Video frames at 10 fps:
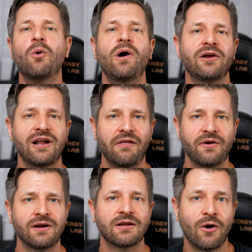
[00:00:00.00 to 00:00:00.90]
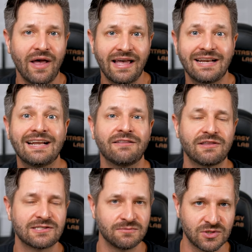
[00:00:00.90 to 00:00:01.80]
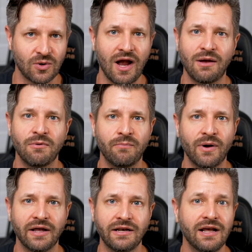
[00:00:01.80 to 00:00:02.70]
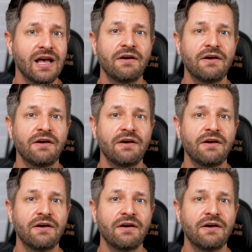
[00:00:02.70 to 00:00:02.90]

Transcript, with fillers: while you're down there, go ahead and hit the subscribe button.